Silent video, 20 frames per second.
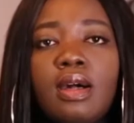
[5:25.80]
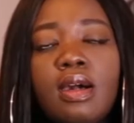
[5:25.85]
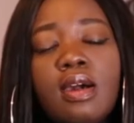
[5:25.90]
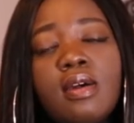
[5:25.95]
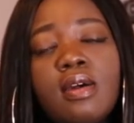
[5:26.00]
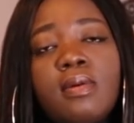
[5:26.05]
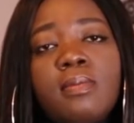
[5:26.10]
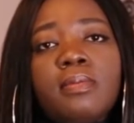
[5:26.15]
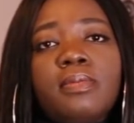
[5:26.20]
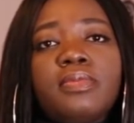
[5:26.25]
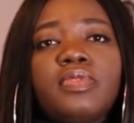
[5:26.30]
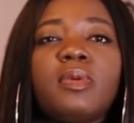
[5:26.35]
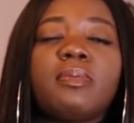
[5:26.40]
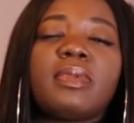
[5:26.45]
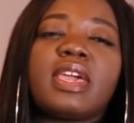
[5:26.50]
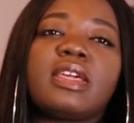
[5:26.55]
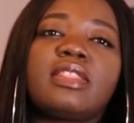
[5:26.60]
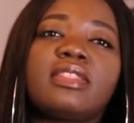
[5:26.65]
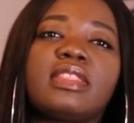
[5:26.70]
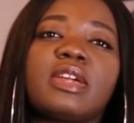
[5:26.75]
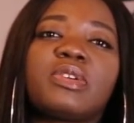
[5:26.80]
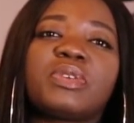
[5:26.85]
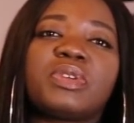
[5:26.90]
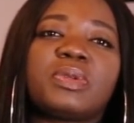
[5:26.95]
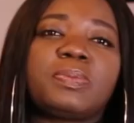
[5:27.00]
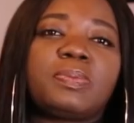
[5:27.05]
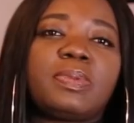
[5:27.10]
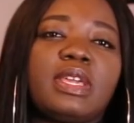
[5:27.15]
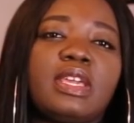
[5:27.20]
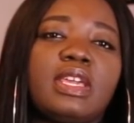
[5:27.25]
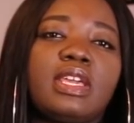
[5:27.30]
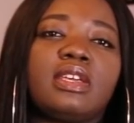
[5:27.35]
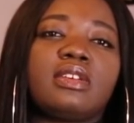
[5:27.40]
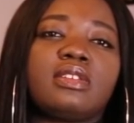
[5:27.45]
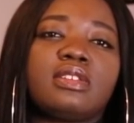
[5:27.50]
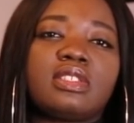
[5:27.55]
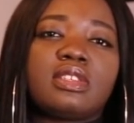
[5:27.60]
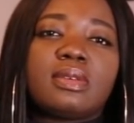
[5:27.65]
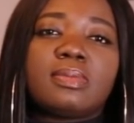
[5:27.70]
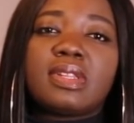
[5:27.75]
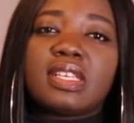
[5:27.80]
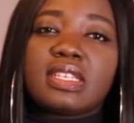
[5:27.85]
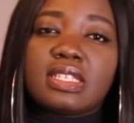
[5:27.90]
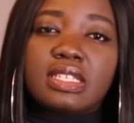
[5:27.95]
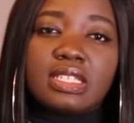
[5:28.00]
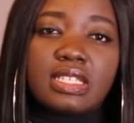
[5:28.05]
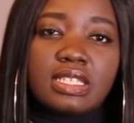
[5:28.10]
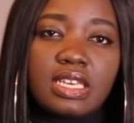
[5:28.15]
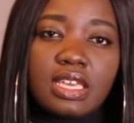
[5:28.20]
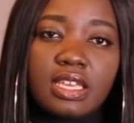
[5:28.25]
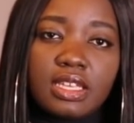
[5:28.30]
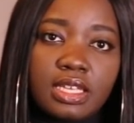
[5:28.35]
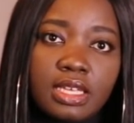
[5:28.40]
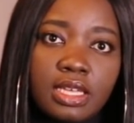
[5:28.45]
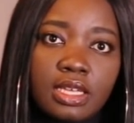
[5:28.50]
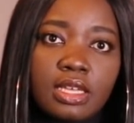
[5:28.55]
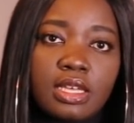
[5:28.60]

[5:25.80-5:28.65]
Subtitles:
The main thing would be simplicity.